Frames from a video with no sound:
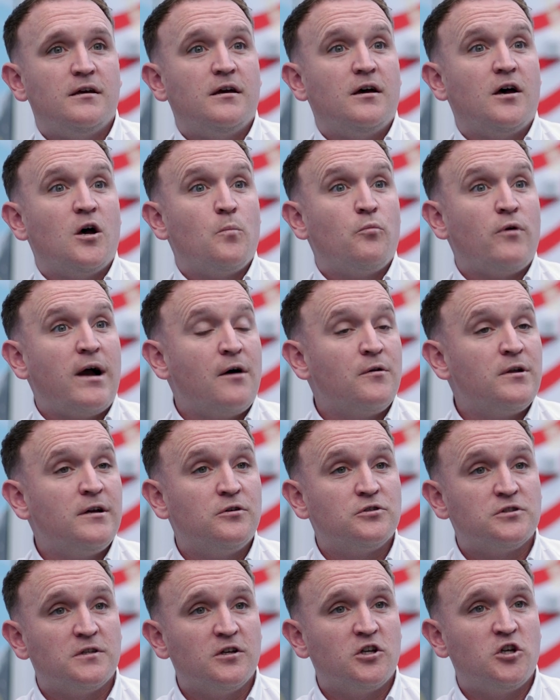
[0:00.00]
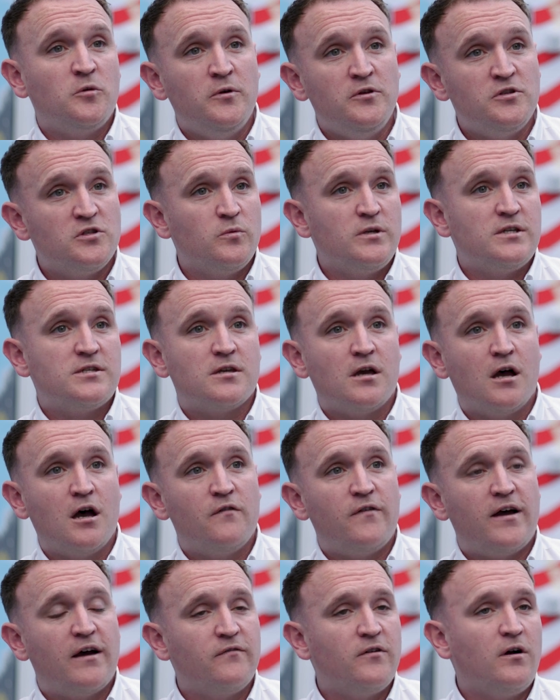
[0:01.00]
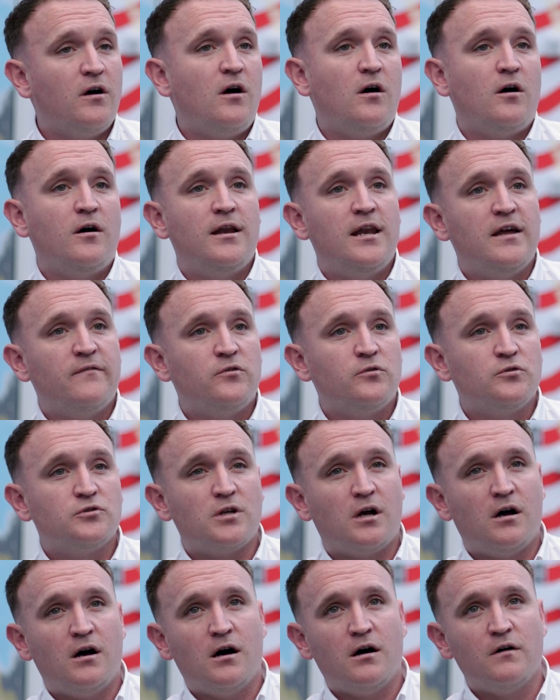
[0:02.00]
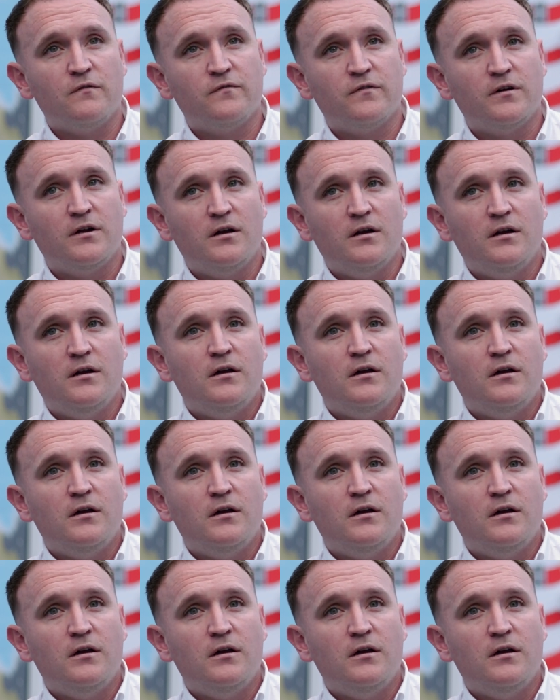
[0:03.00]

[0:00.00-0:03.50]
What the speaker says: Brownhills, and the community we serve have got high levels of